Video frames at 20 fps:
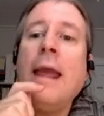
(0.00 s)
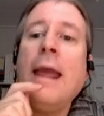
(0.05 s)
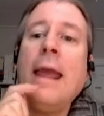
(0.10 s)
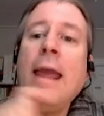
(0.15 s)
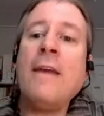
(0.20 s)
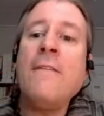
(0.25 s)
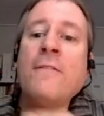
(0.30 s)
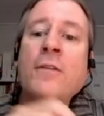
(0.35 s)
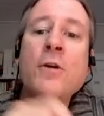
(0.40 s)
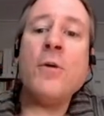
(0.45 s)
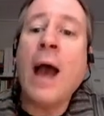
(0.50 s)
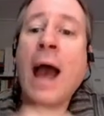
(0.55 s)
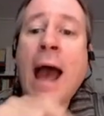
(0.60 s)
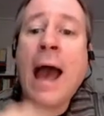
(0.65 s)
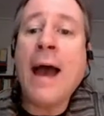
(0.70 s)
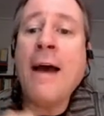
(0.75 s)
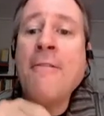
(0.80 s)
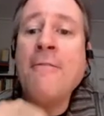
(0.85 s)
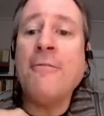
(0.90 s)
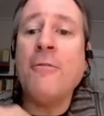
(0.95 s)
If you
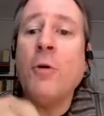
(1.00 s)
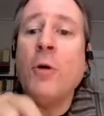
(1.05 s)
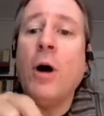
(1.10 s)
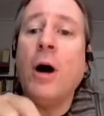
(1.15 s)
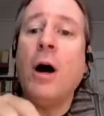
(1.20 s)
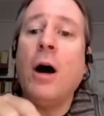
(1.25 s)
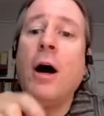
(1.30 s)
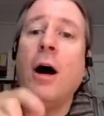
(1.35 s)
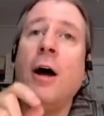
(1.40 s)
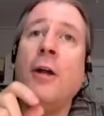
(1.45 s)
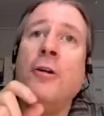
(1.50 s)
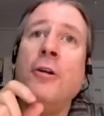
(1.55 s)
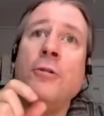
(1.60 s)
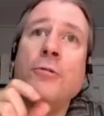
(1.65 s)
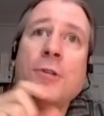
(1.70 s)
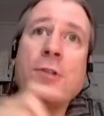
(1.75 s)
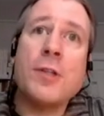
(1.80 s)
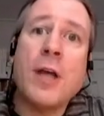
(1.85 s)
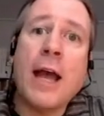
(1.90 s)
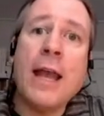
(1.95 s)
have a new
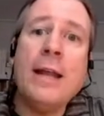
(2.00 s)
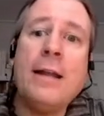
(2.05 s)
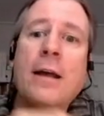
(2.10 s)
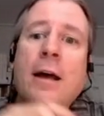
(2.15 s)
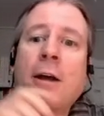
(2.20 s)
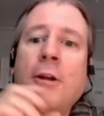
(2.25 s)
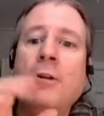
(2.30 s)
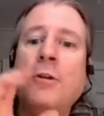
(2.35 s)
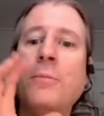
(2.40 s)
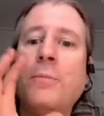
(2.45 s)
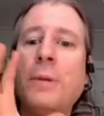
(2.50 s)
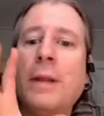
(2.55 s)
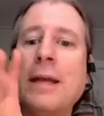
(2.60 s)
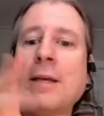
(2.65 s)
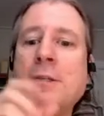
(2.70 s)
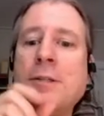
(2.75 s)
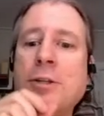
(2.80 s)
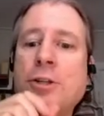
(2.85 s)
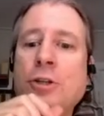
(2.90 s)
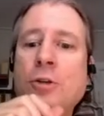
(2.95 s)
site, a new
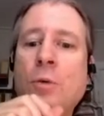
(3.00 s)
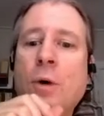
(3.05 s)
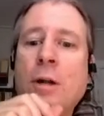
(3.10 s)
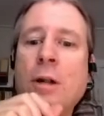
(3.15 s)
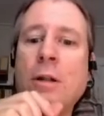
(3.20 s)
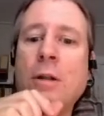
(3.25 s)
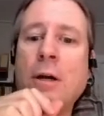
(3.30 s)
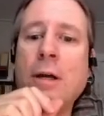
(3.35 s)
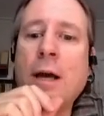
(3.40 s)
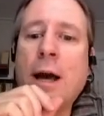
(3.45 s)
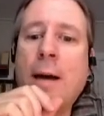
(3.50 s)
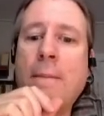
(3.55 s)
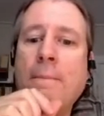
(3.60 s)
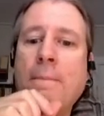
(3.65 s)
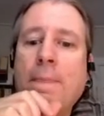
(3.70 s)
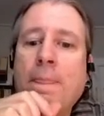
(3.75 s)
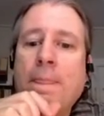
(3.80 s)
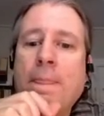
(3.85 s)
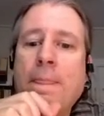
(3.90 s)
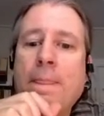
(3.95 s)
place that you want to look up,
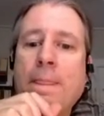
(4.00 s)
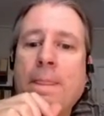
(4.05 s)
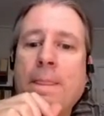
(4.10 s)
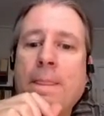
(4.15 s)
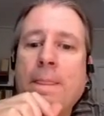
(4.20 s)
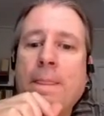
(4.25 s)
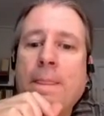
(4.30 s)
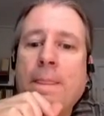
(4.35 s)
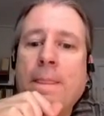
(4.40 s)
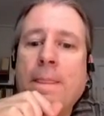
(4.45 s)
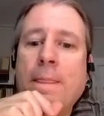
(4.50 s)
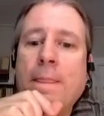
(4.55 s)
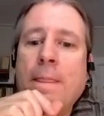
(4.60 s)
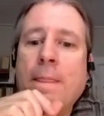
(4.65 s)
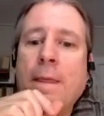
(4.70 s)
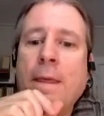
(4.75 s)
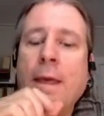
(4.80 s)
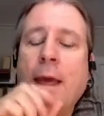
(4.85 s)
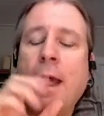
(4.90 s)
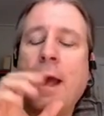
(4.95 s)

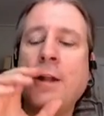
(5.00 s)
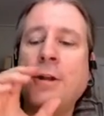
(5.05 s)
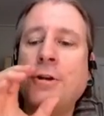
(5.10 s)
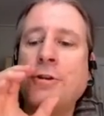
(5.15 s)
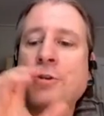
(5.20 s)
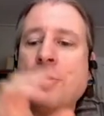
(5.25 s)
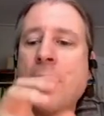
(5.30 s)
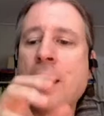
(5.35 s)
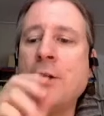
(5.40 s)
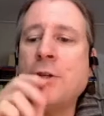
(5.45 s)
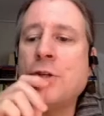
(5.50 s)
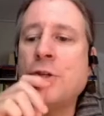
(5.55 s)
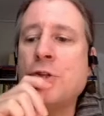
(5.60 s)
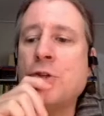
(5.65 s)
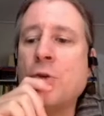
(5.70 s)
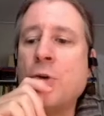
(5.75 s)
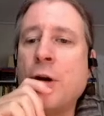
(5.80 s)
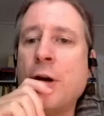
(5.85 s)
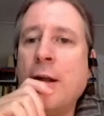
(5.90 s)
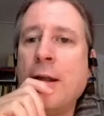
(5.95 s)
and you're trying to
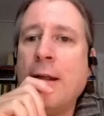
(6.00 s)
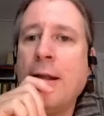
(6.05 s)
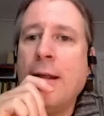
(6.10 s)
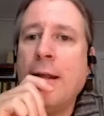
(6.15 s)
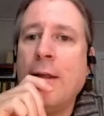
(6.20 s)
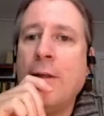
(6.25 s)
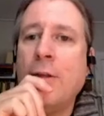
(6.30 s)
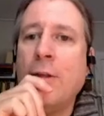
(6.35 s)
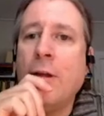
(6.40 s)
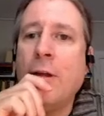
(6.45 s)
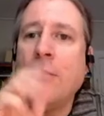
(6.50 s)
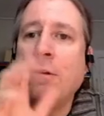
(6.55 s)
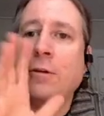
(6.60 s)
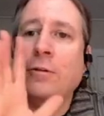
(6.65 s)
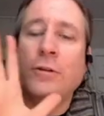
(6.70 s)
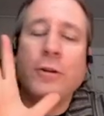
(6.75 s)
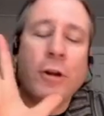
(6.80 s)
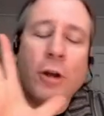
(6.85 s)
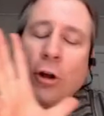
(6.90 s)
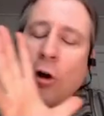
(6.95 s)
sort
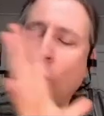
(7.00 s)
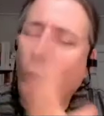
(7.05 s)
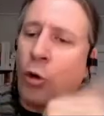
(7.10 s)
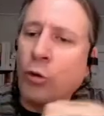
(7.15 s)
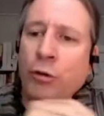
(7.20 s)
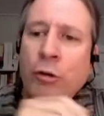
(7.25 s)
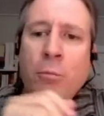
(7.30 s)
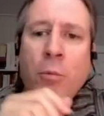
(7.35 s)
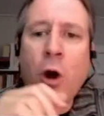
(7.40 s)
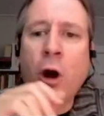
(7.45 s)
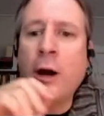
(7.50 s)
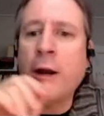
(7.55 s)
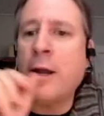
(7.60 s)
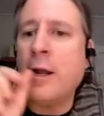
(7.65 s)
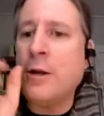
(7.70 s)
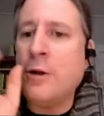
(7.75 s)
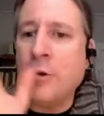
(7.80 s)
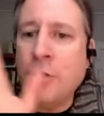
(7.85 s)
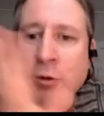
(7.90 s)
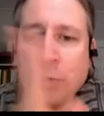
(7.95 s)
a whole new
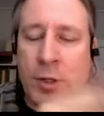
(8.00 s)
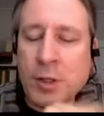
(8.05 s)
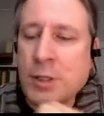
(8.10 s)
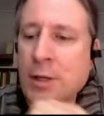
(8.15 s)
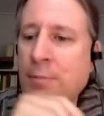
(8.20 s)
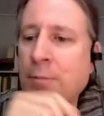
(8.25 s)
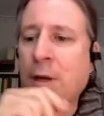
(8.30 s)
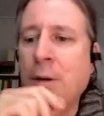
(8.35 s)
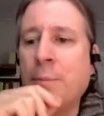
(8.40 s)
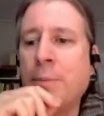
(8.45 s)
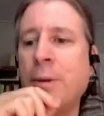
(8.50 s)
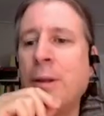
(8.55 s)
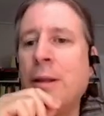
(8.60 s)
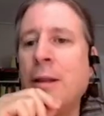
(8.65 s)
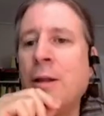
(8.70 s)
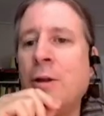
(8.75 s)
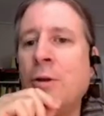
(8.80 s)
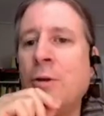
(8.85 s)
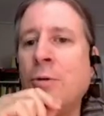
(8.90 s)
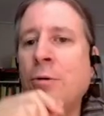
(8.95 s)
market, you're doing something
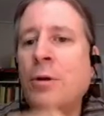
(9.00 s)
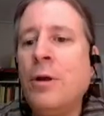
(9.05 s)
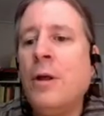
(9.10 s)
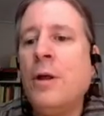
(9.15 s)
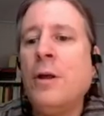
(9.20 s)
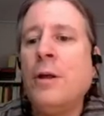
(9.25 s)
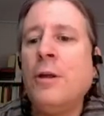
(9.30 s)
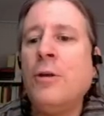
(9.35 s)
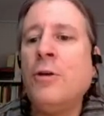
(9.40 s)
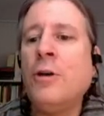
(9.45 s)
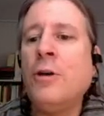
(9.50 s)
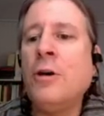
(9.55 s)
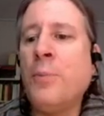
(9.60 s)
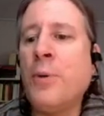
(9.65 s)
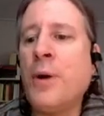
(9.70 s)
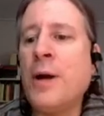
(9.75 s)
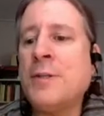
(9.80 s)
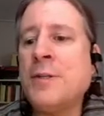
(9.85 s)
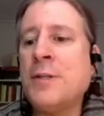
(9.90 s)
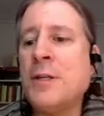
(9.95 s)
completely new, you can
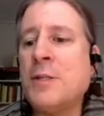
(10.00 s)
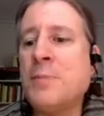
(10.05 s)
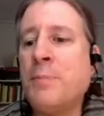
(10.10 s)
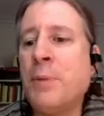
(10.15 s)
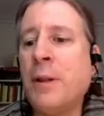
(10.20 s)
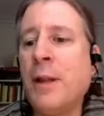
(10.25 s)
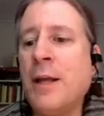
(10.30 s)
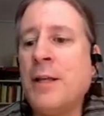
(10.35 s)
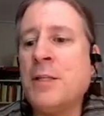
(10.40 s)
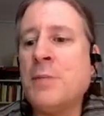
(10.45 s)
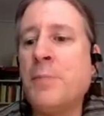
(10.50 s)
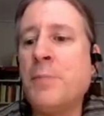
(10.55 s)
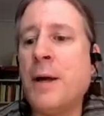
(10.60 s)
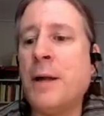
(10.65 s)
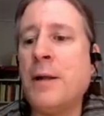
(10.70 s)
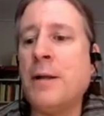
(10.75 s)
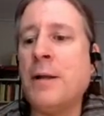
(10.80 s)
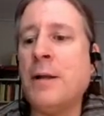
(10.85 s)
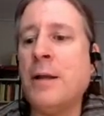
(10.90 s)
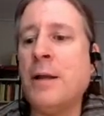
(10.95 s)
press this plus
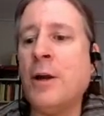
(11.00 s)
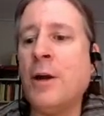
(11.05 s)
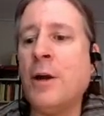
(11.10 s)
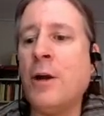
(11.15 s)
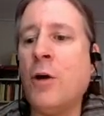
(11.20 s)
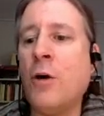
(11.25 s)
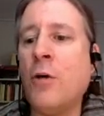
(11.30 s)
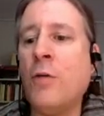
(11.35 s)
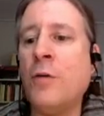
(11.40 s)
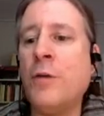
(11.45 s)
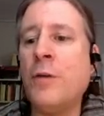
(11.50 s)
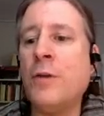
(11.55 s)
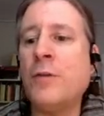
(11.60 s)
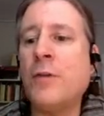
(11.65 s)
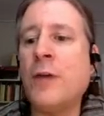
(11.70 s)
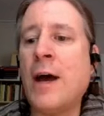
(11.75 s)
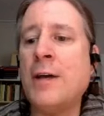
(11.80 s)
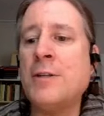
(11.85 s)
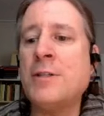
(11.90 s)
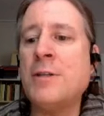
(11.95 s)
button here over the
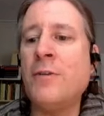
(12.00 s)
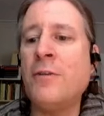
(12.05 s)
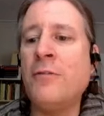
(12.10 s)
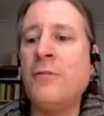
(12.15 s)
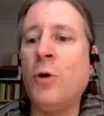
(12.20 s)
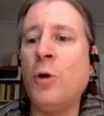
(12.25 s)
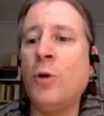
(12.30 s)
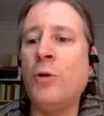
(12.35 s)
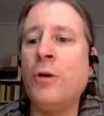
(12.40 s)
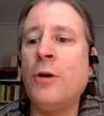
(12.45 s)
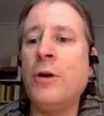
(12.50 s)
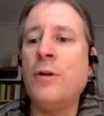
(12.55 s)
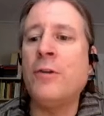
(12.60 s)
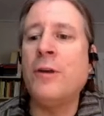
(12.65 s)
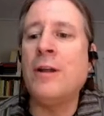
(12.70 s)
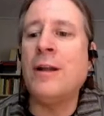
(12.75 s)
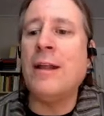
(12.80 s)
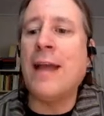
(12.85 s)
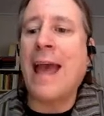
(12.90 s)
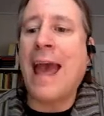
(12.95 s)
size of a folder. It's
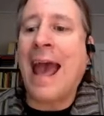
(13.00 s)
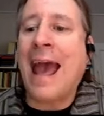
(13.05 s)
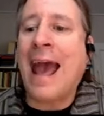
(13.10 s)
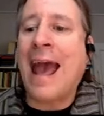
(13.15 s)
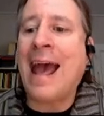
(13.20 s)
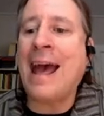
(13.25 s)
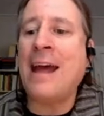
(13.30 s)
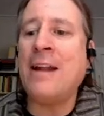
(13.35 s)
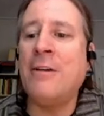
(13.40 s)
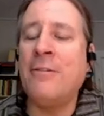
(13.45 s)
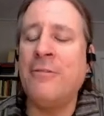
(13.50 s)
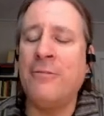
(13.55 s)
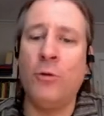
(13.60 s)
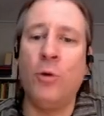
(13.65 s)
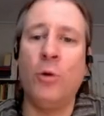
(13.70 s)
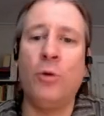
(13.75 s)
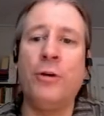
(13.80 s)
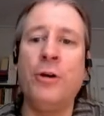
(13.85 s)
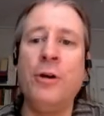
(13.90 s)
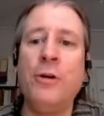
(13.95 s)
going to add a
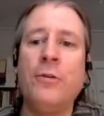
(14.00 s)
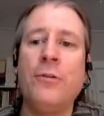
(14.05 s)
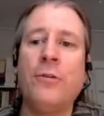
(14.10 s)
folder.